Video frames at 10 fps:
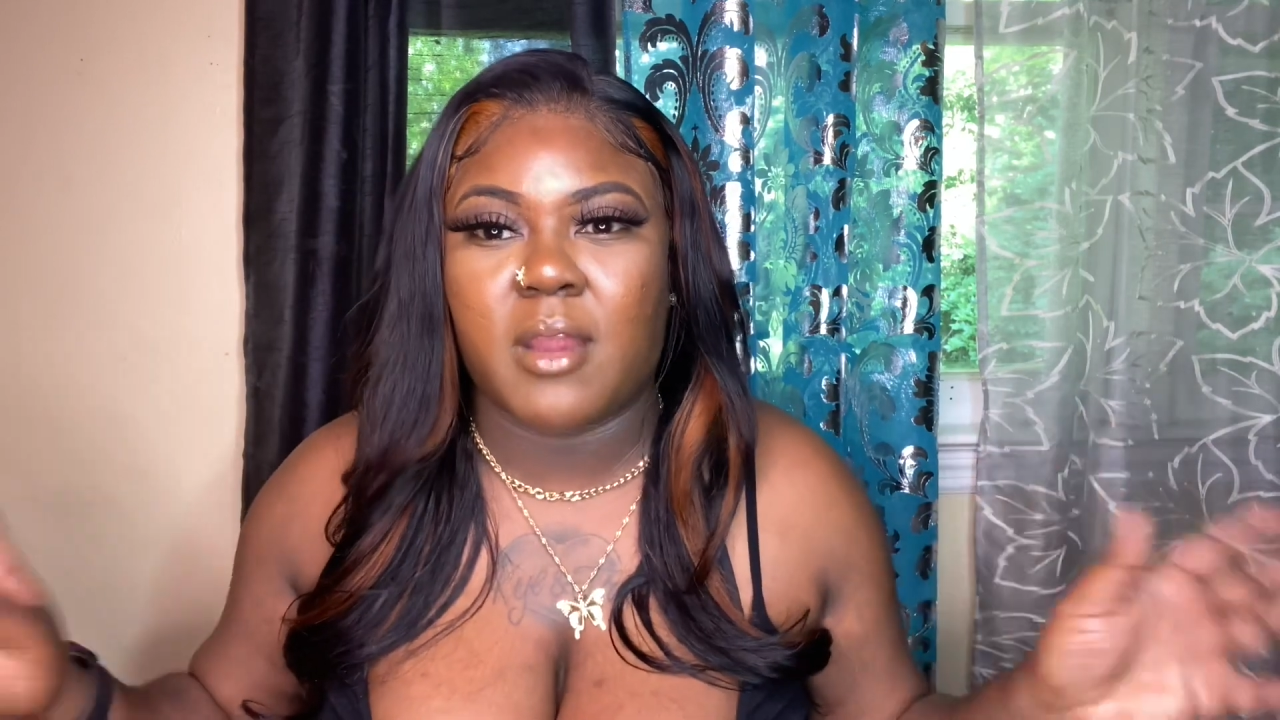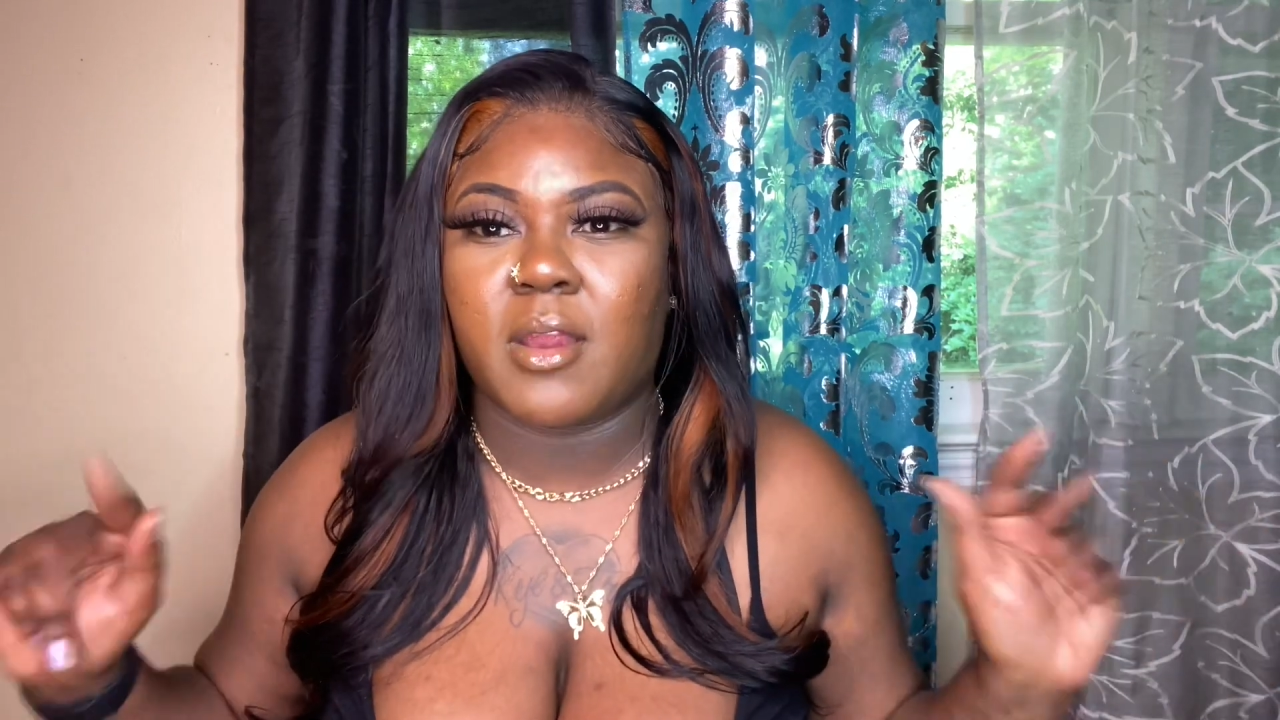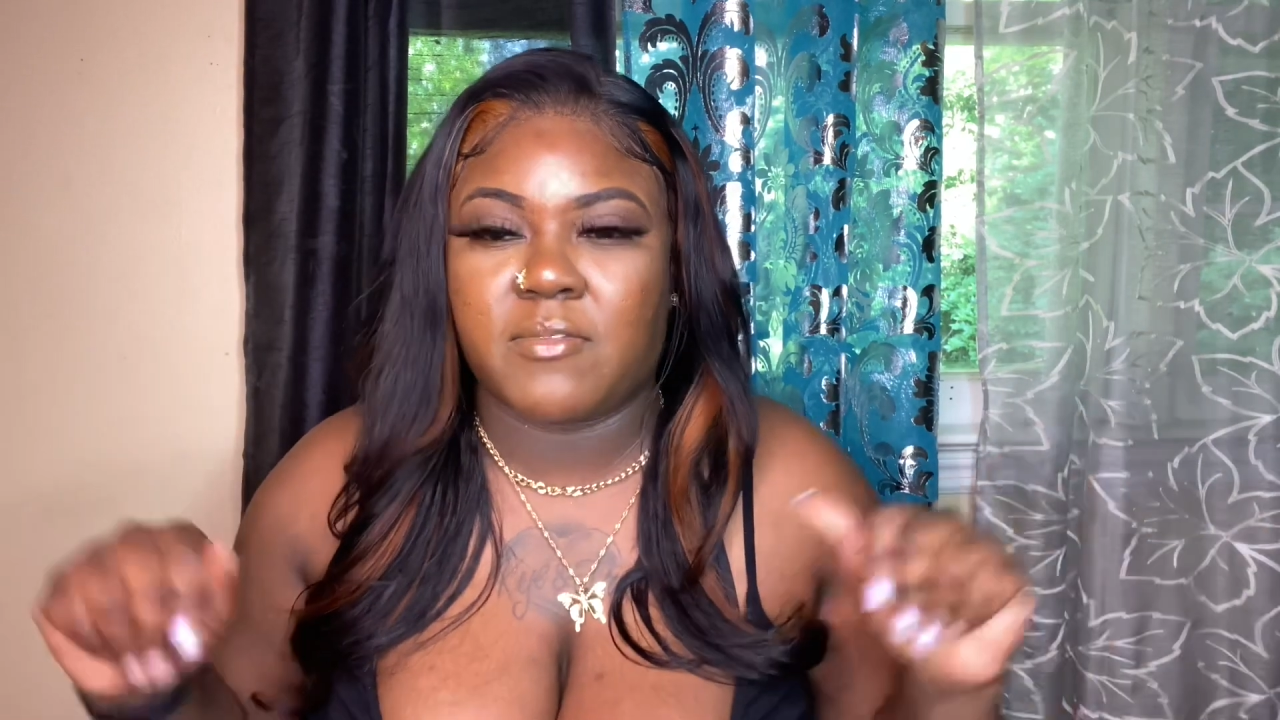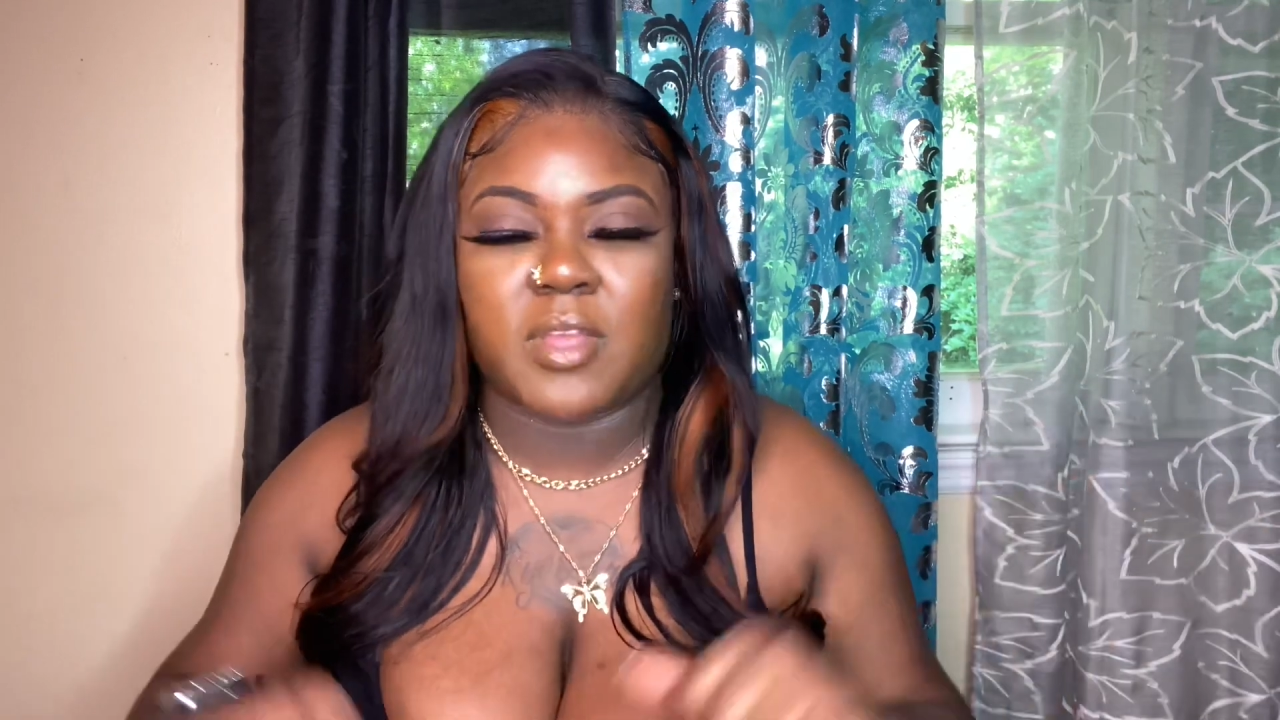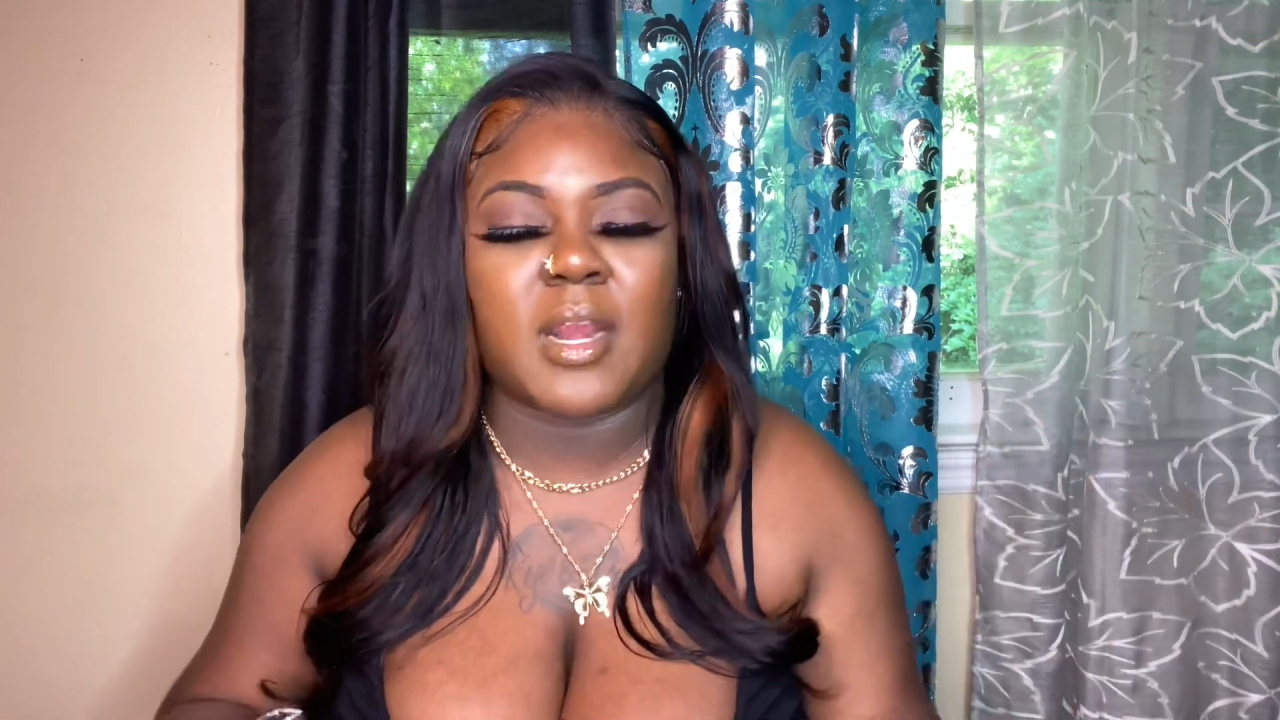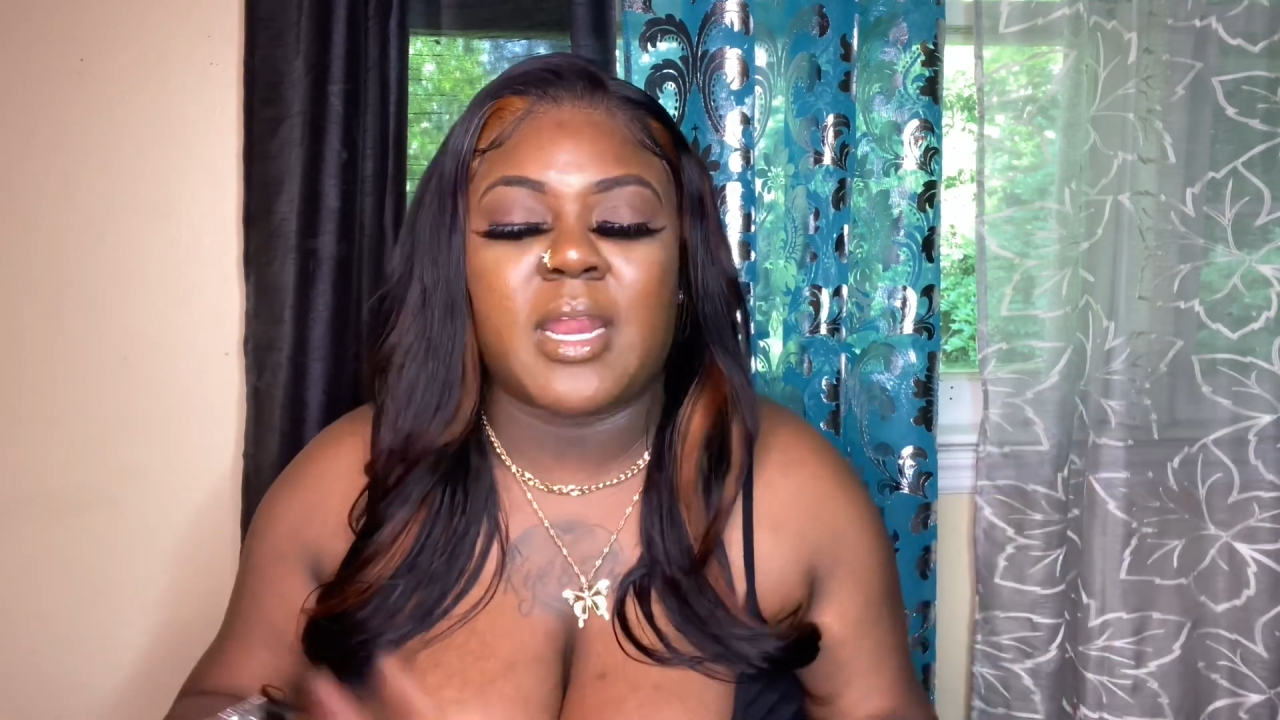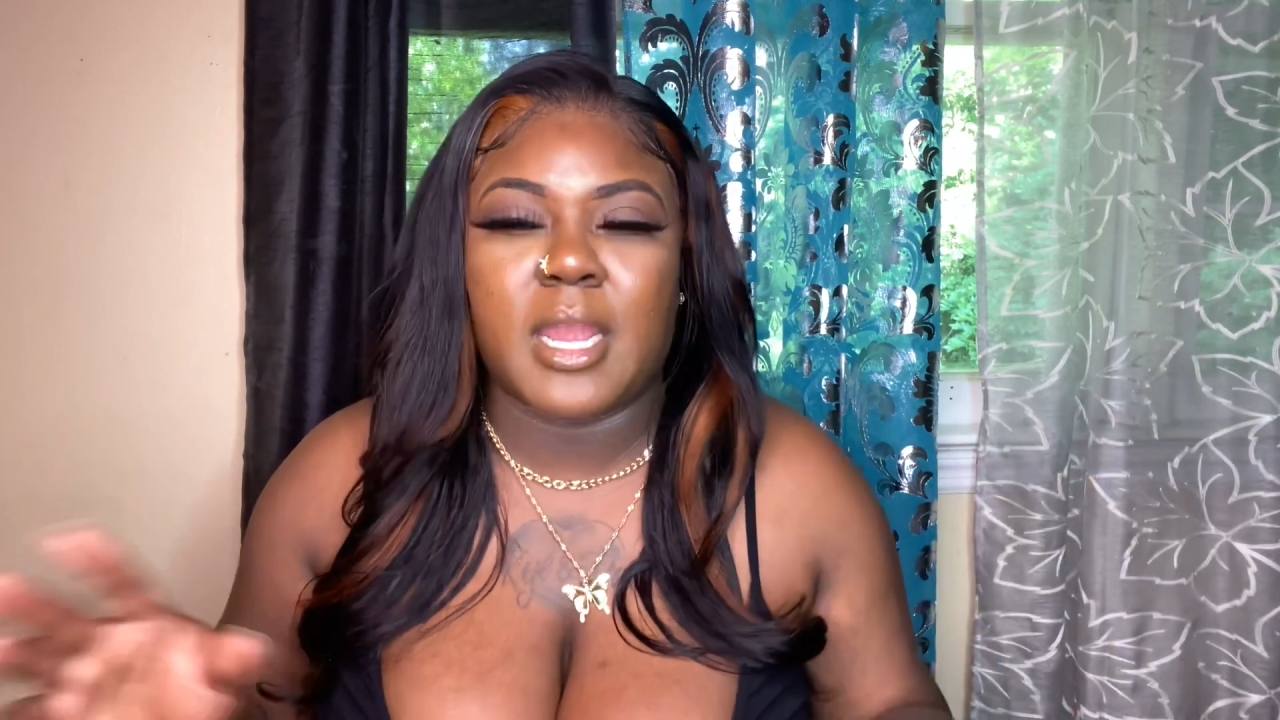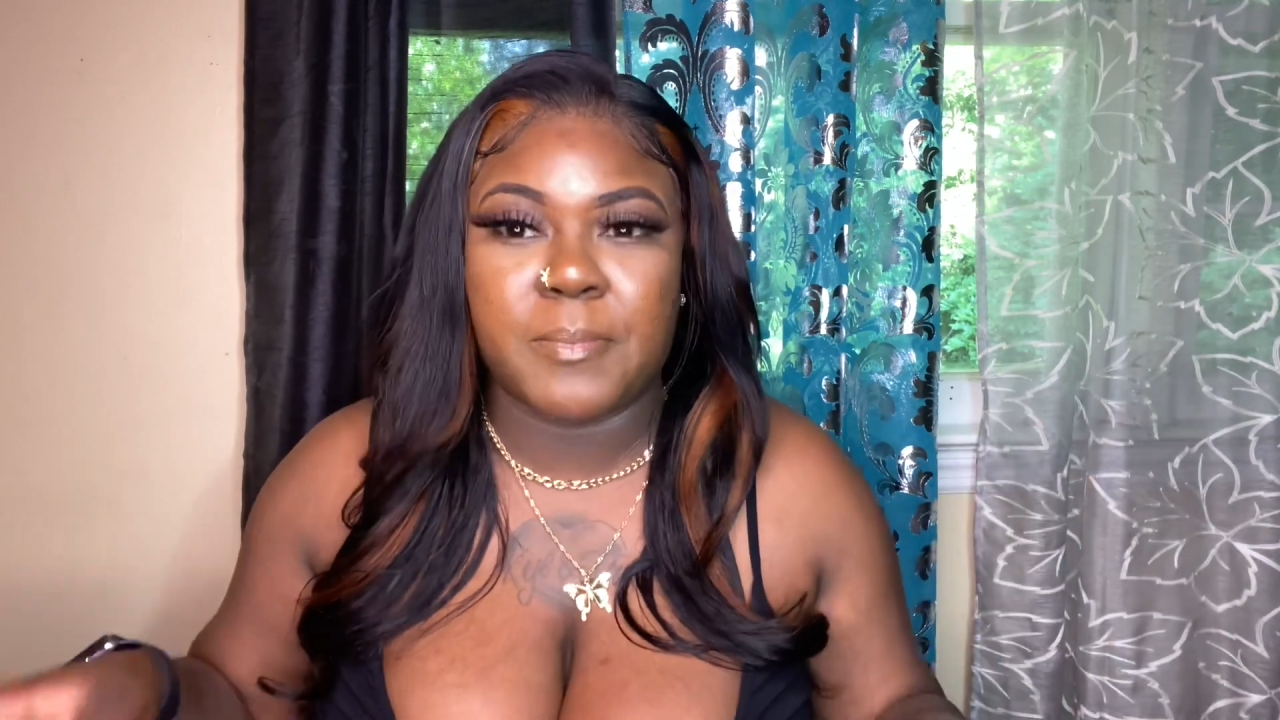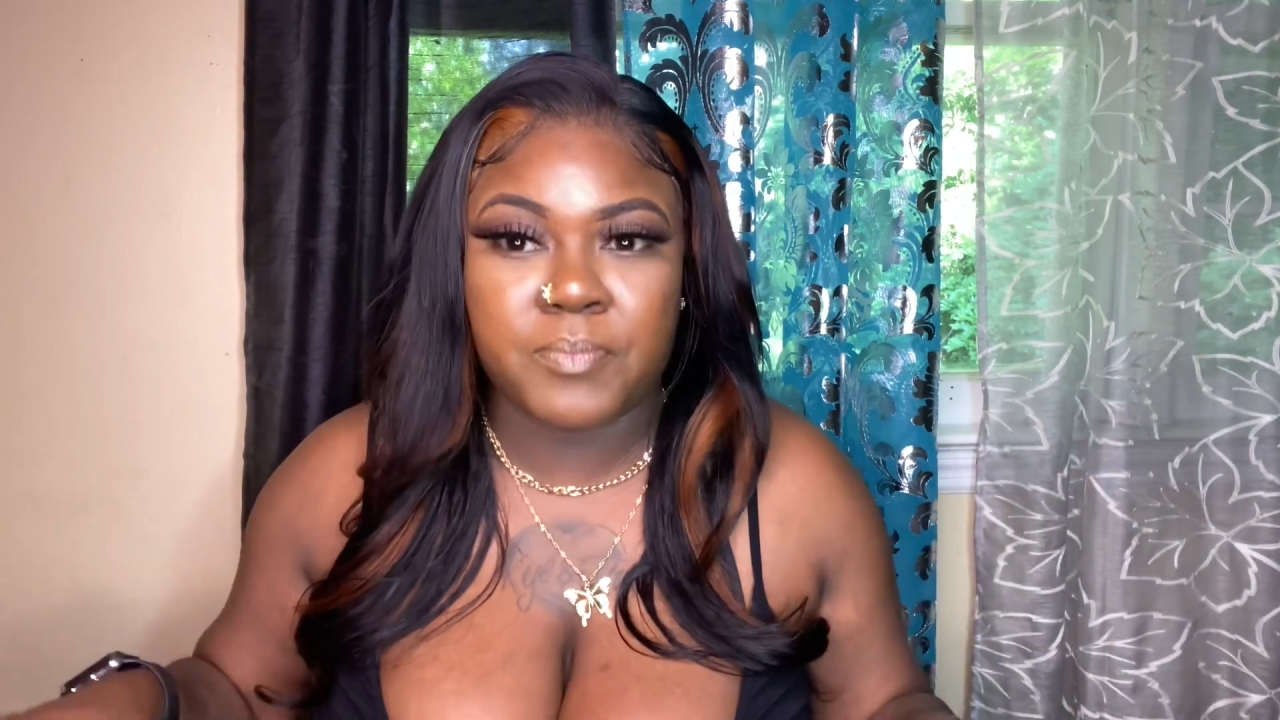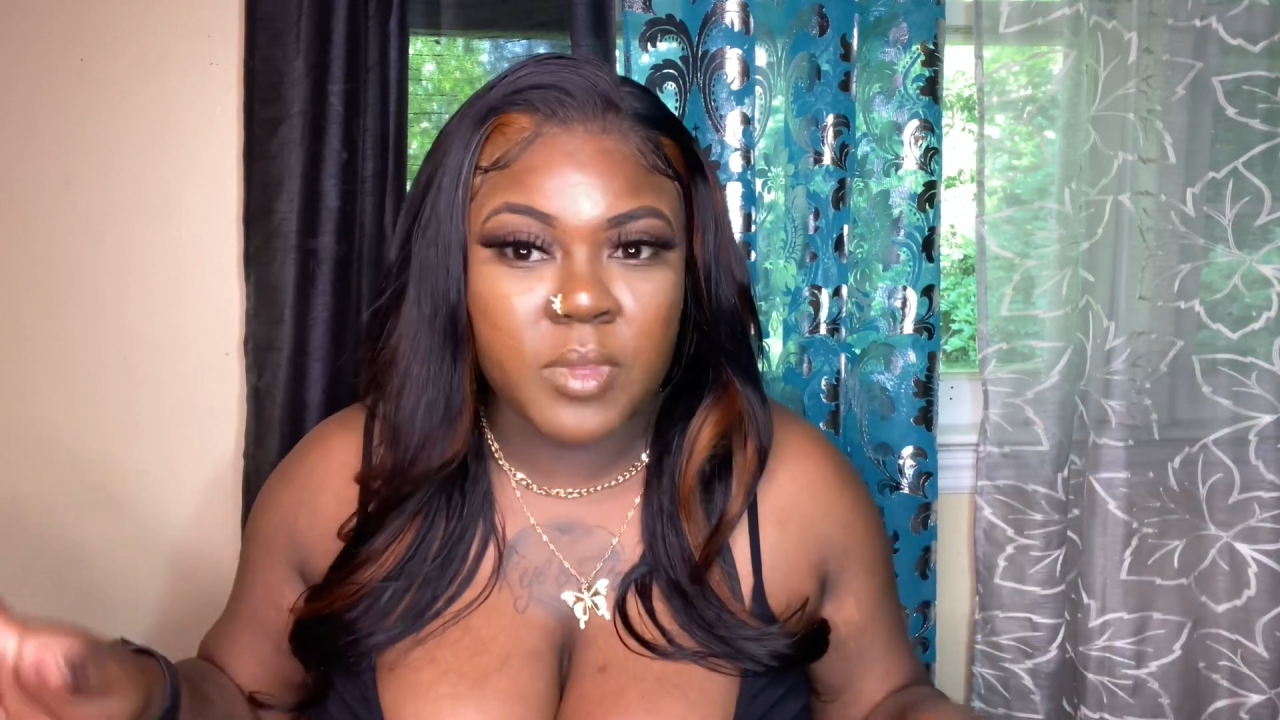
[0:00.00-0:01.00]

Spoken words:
everything like that.